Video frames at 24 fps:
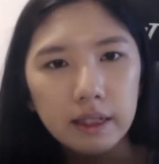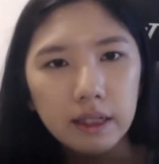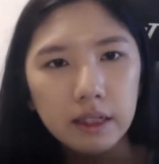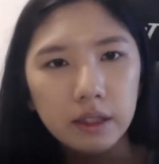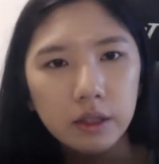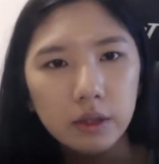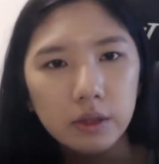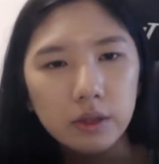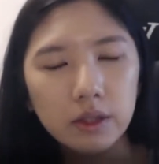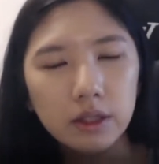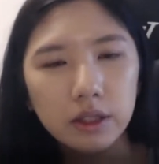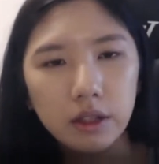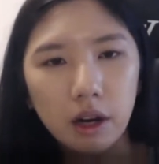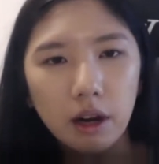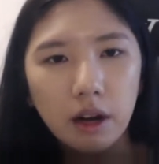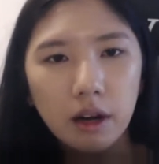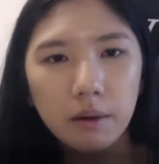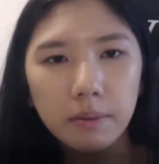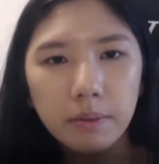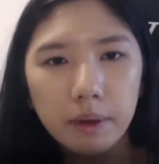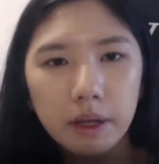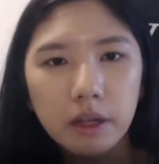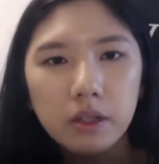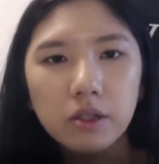to
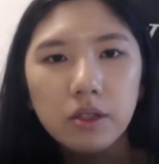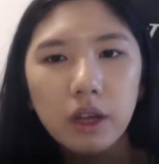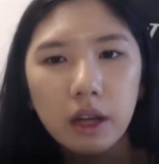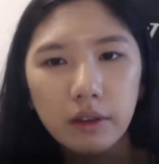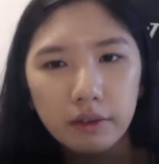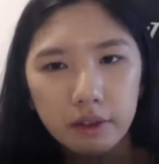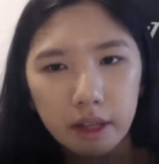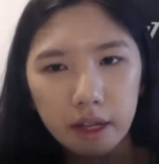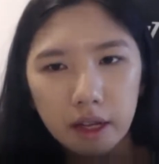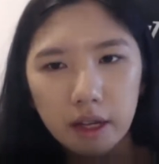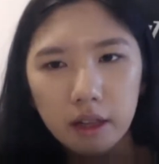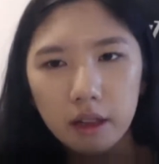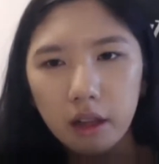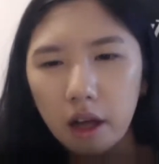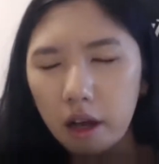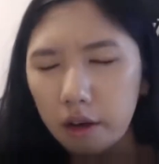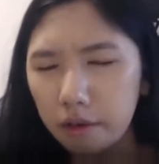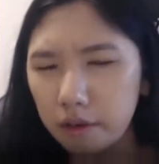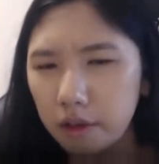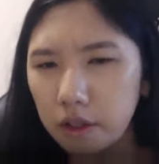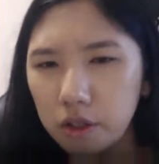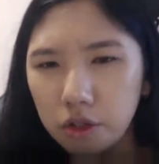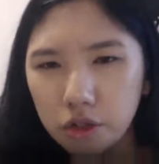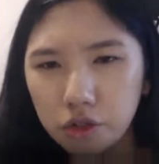start because you have like a lot
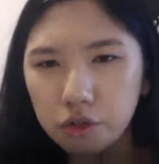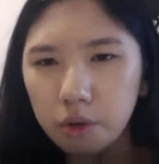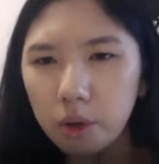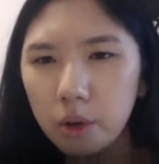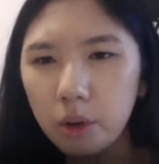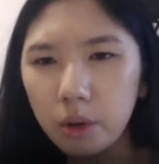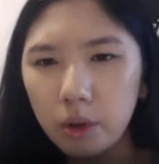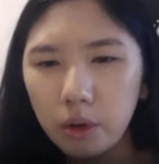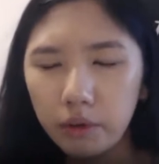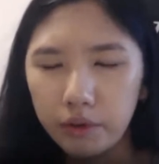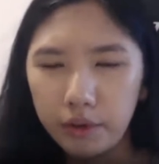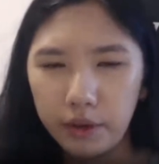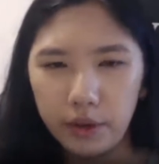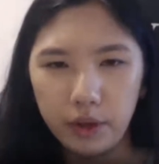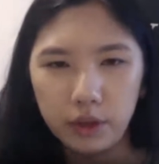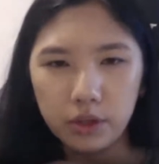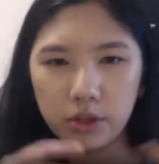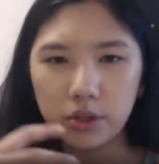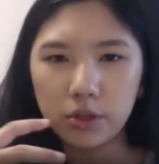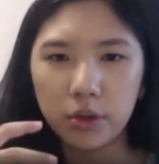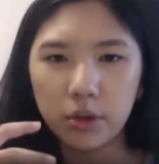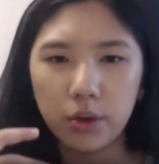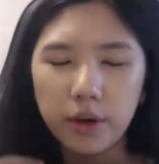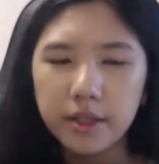of control over your
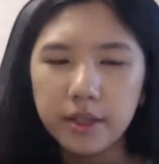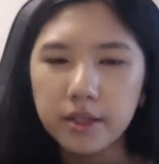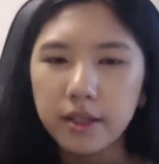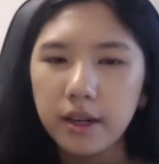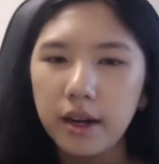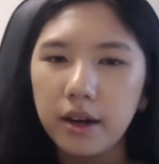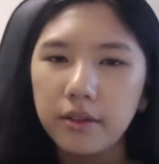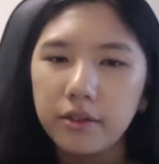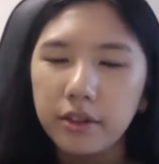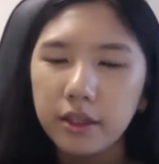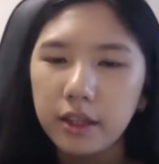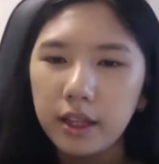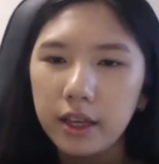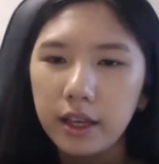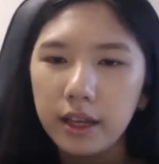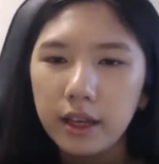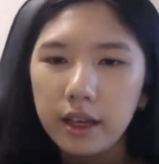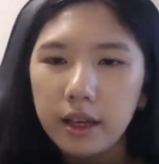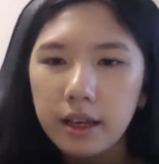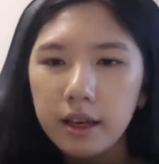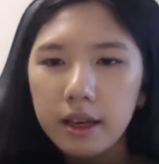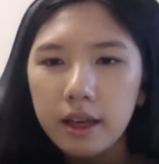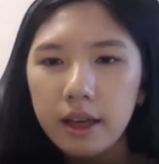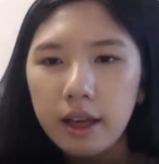stories and
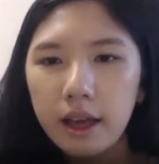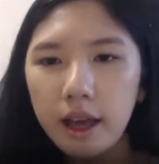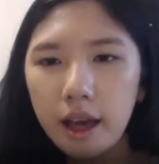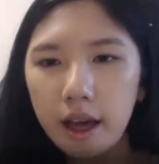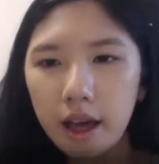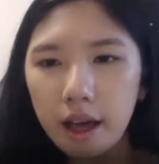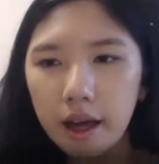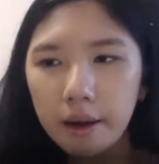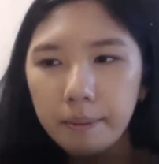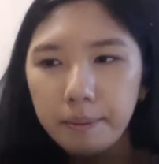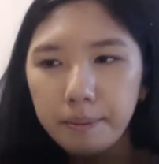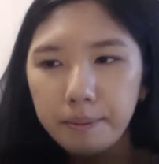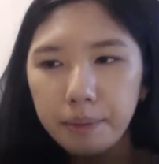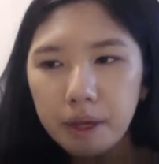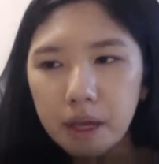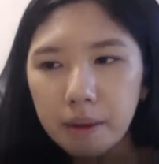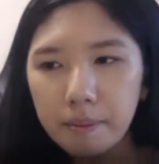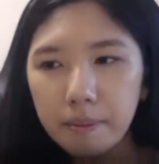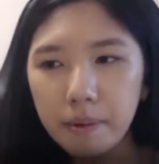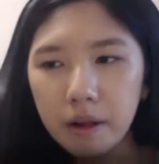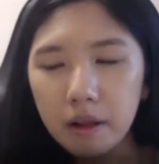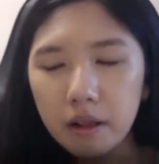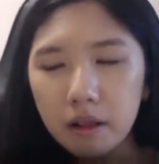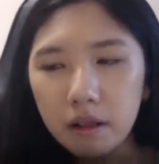everything. And
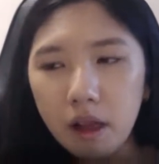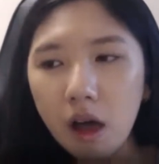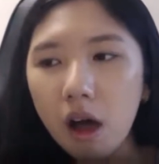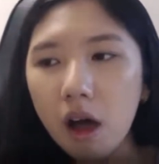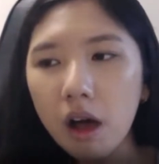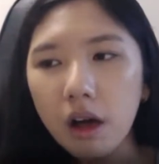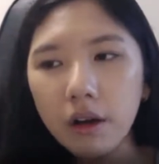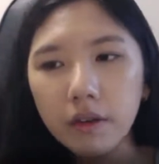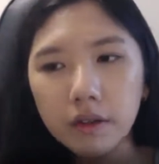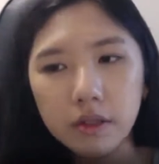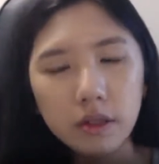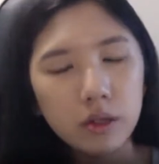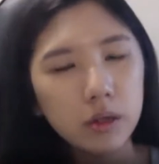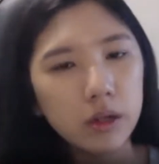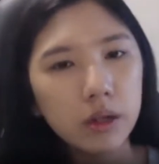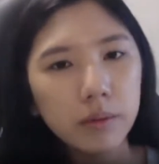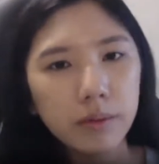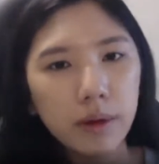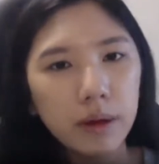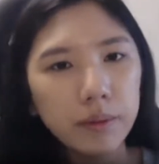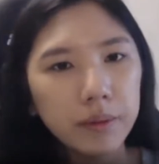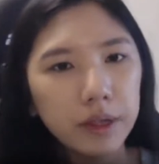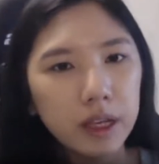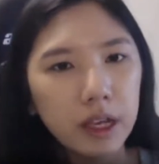people love student
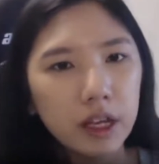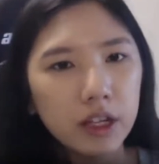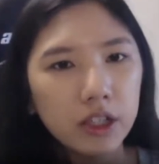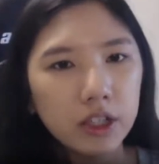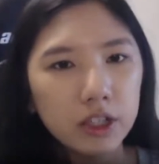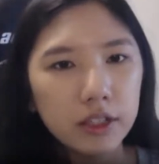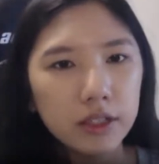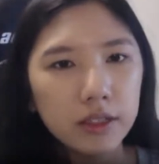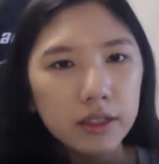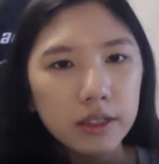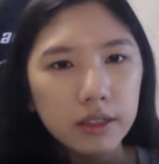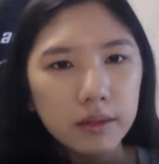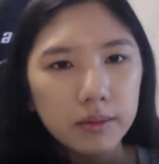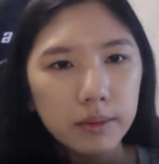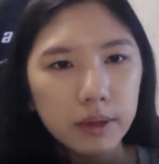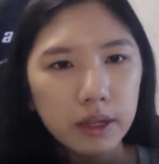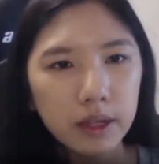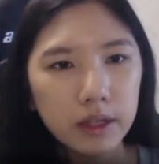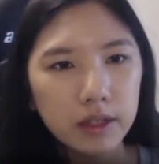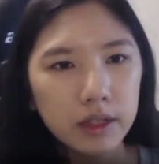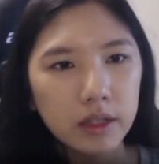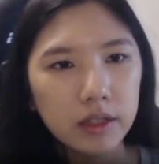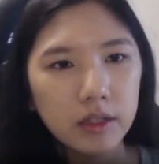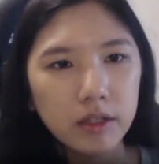publications
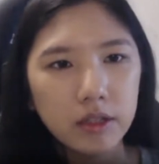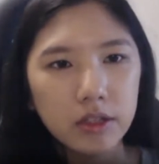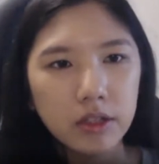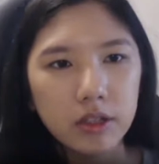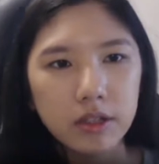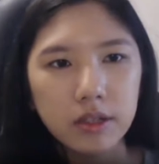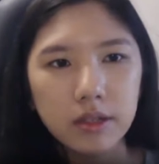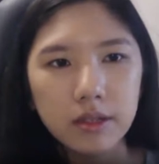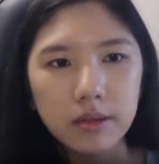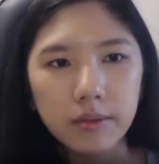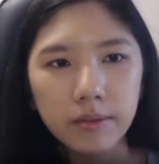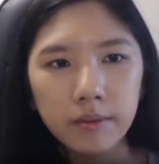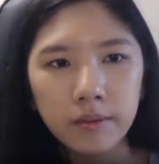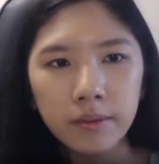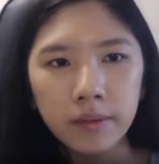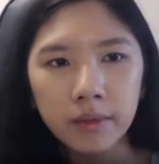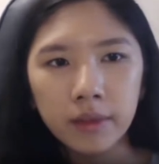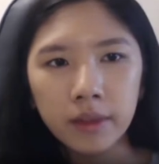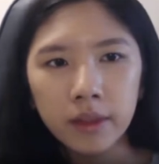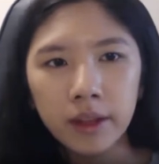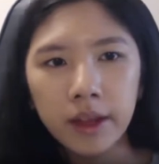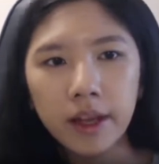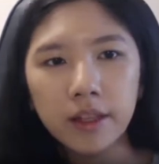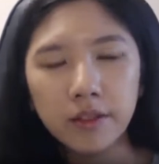because it's
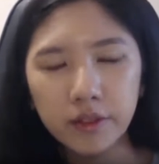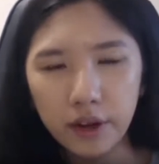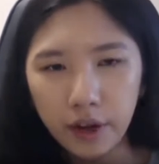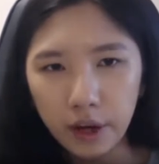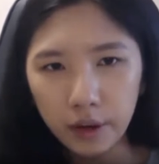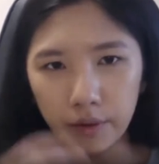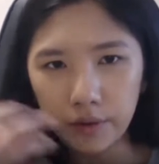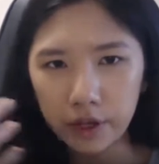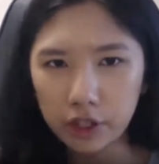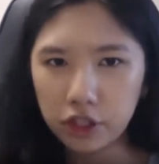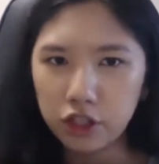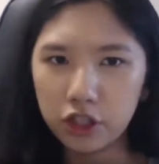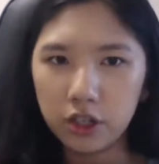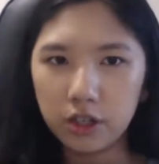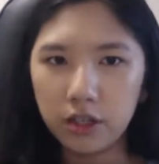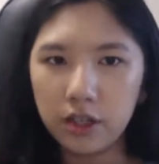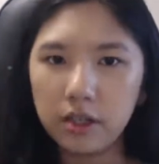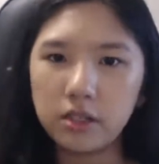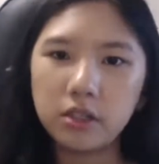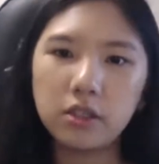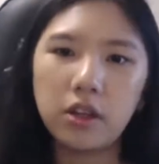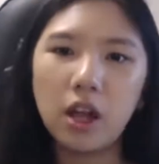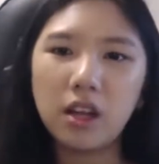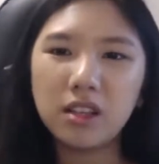very original.
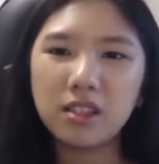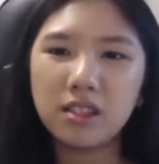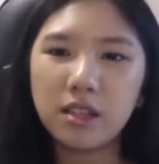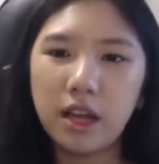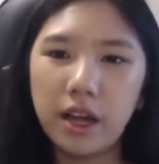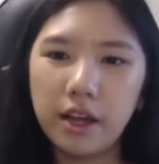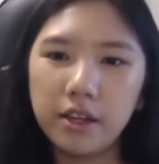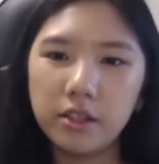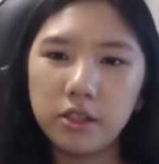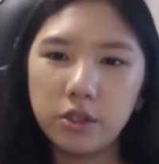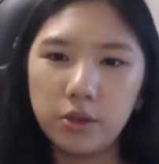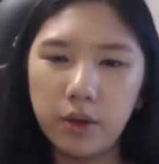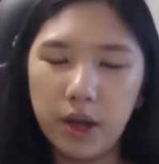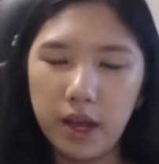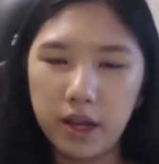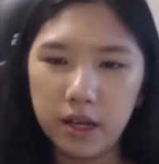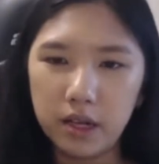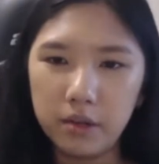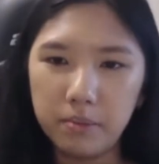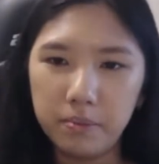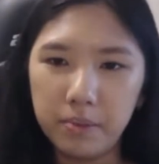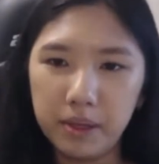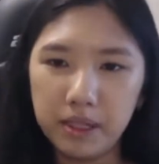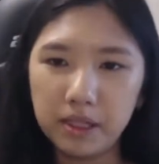It's not tied to
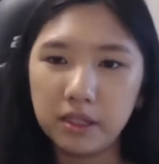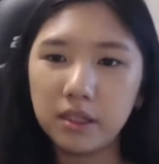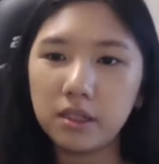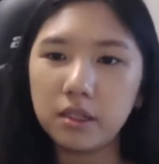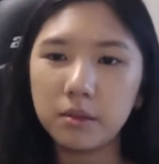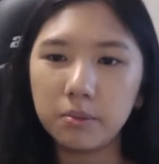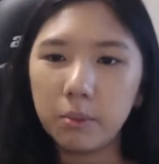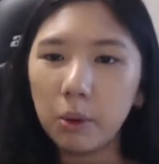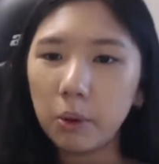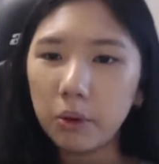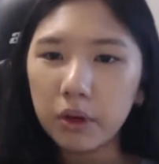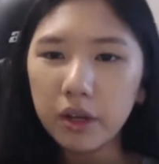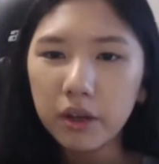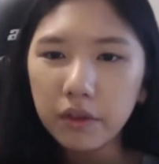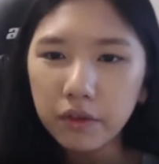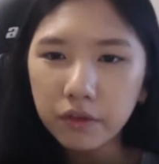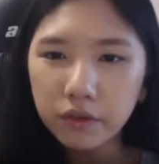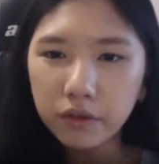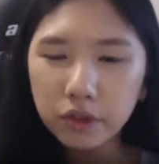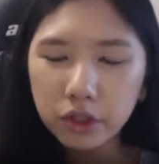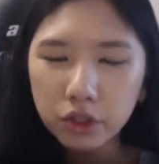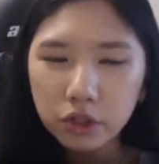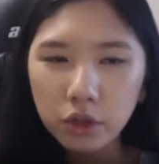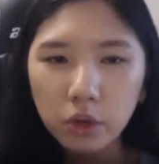any business motive.
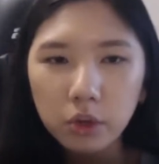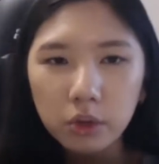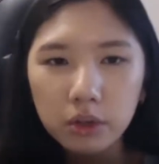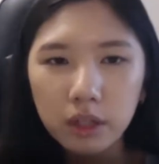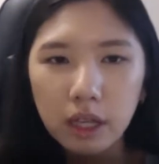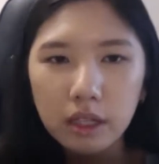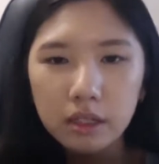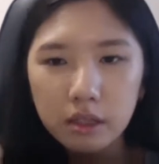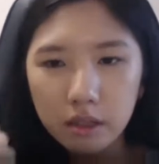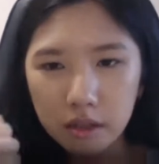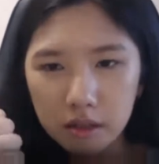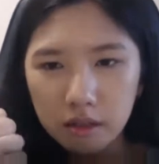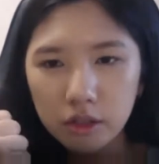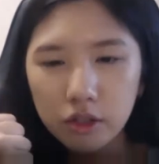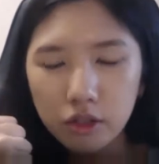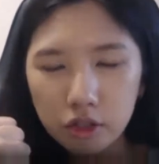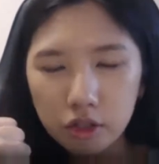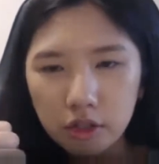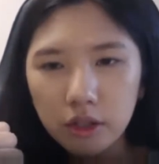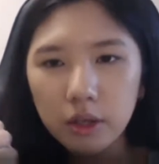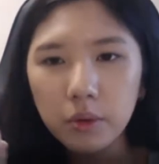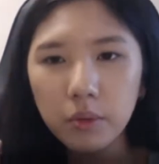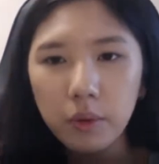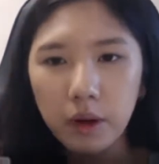So that's
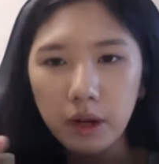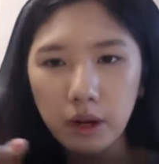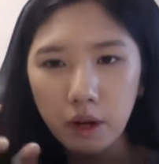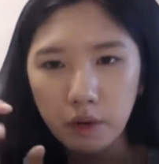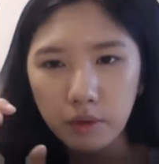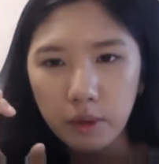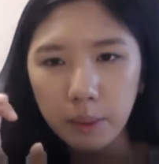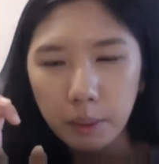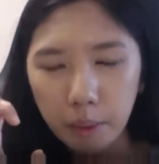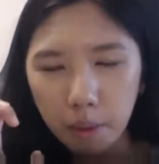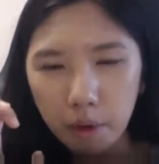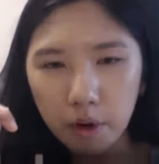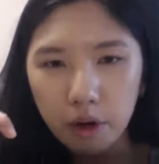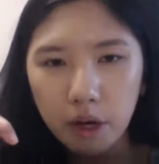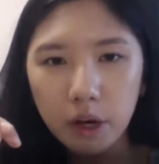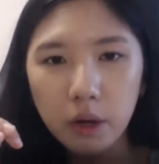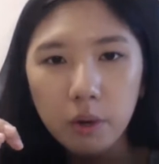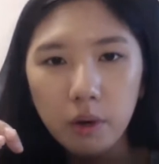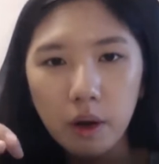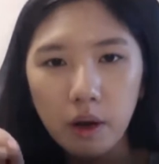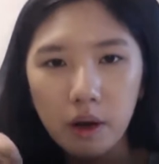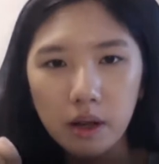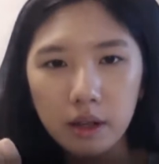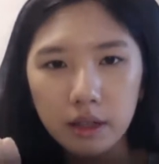usually when your reporting
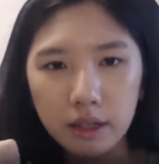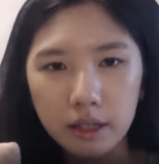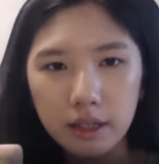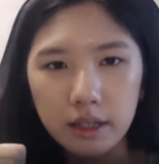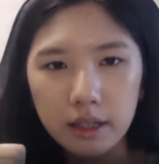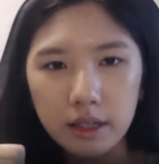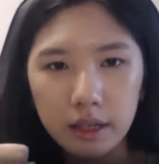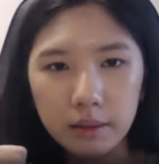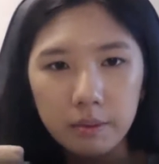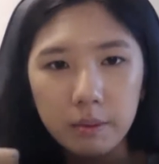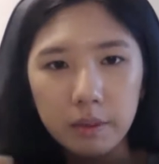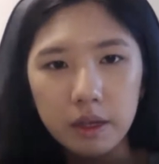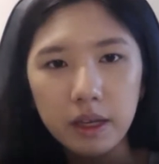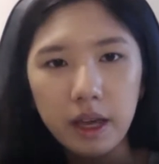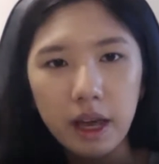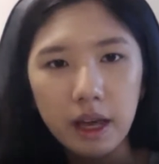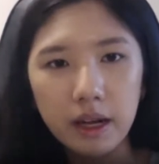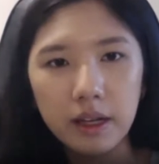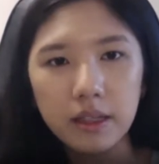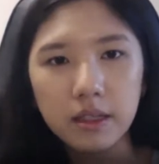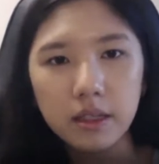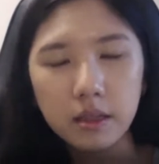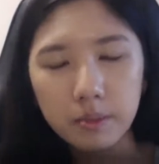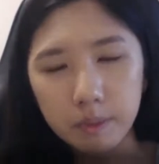quality can be
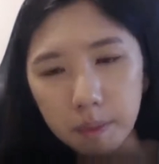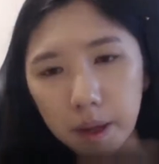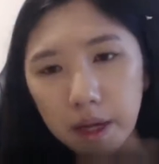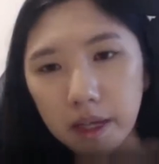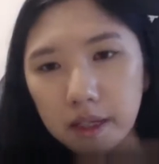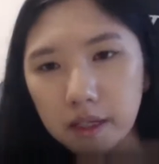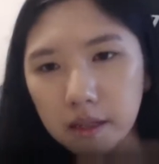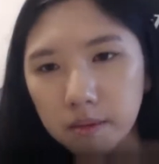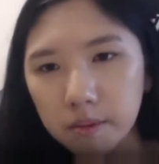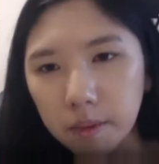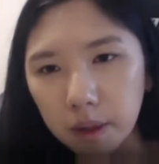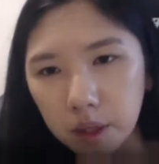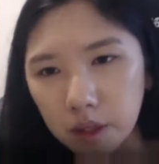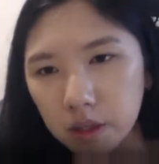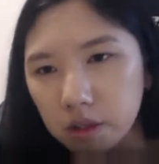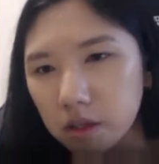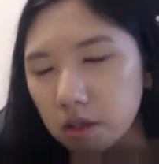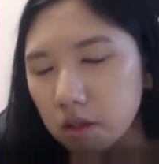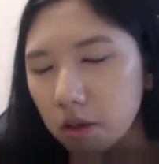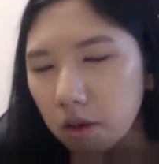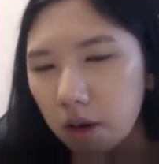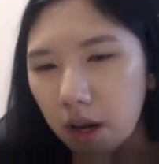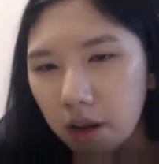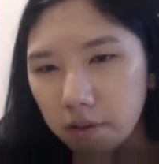at its best because
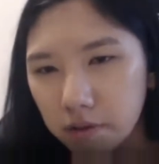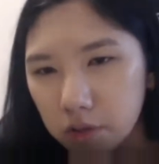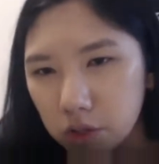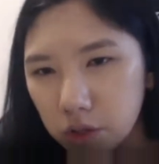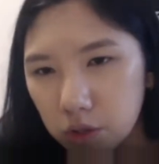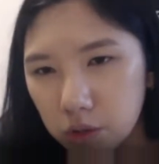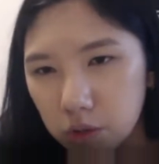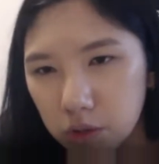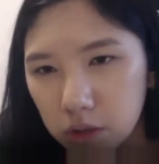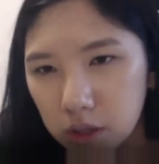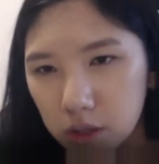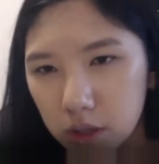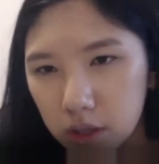you don't have to